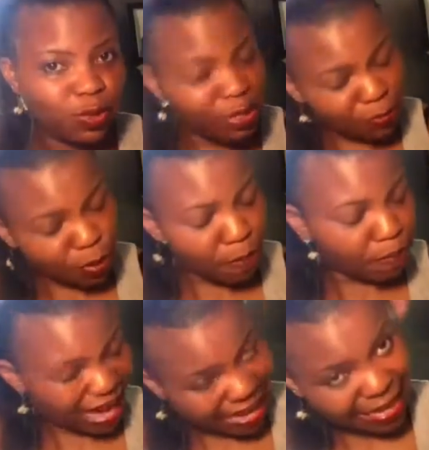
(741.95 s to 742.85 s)
If you're
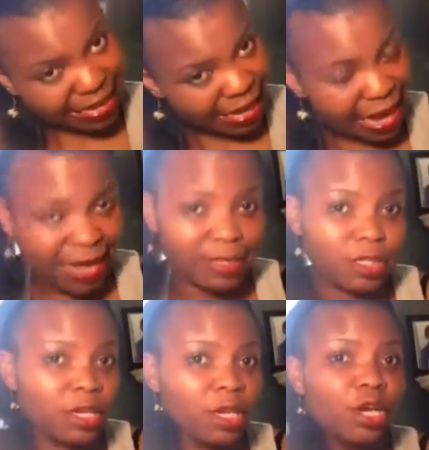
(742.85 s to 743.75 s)
buying cars
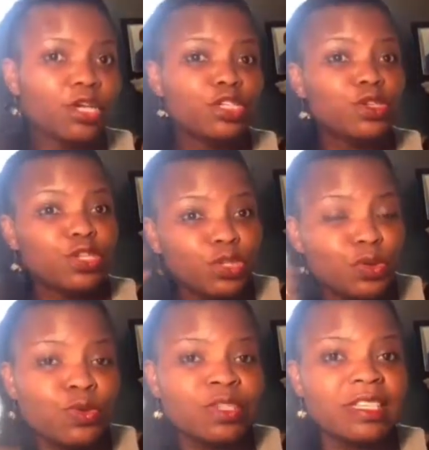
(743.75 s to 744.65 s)
to
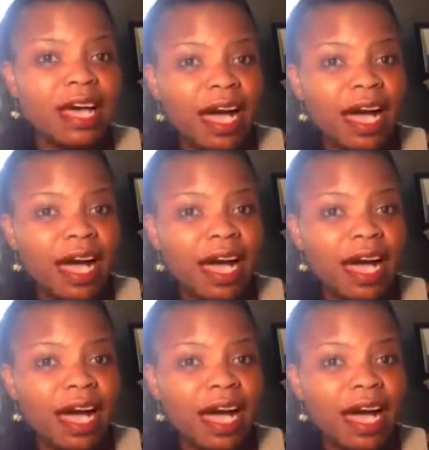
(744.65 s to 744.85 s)
use